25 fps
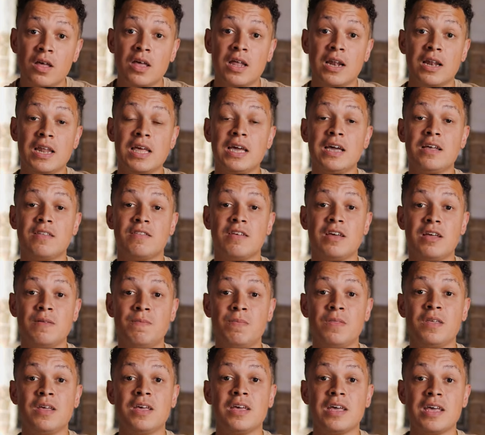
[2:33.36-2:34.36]

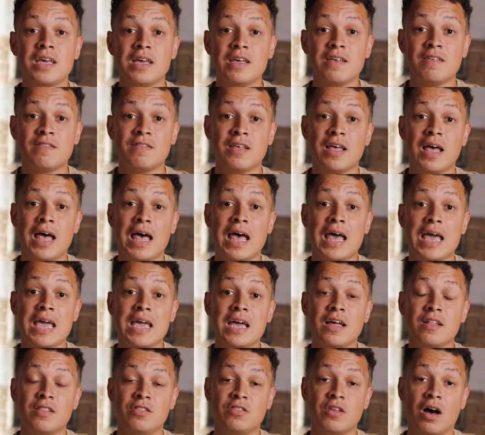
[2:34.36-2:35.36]
LinkedIn is
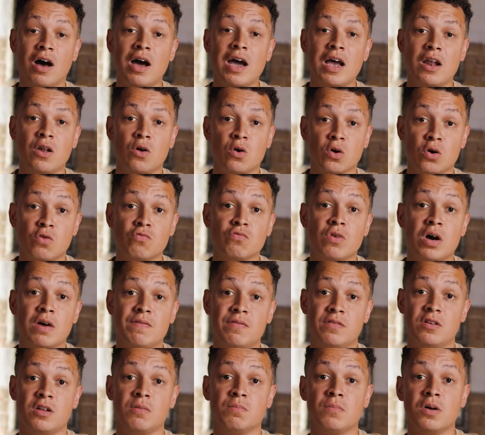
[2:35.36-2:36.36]
a dialogue
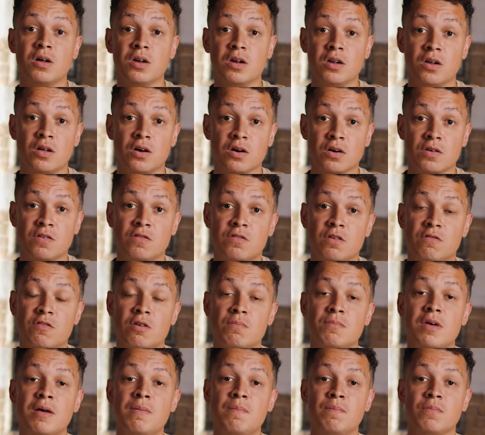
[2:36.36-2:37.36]
rather than a monologue. So
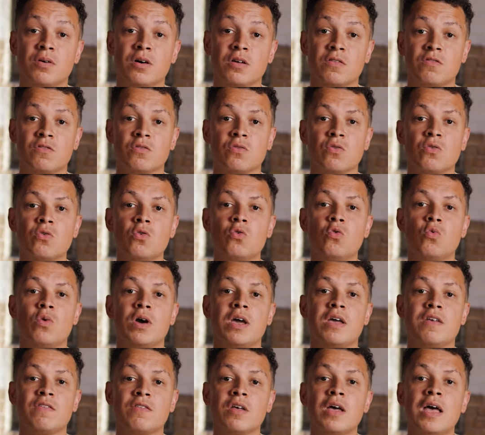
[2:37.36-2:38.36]
remember to
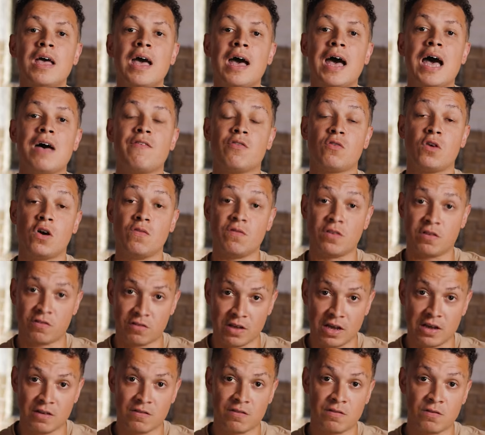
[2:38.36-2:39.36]
always have
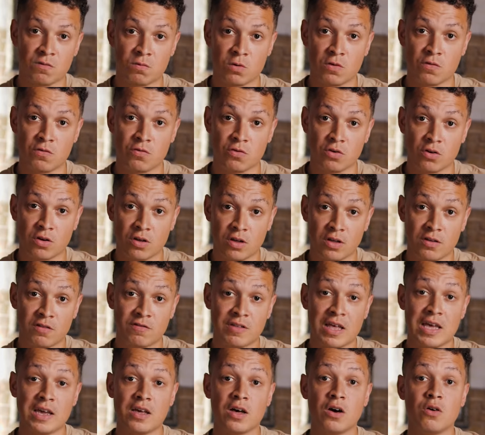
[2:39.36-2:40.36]
conversations with your
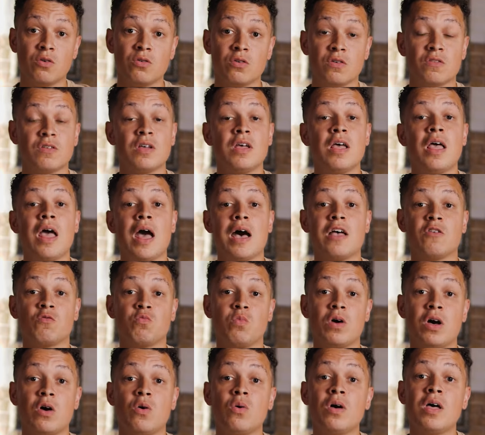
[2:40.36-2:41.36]
stakeholders as
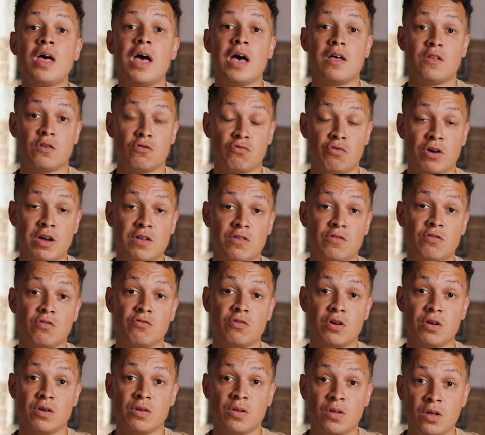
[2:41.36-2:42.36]
well as create your
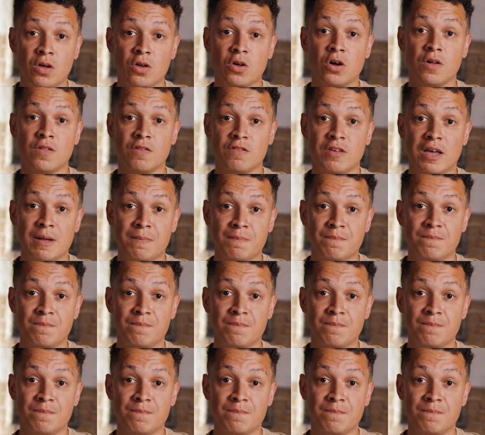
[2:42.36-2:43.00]
own content.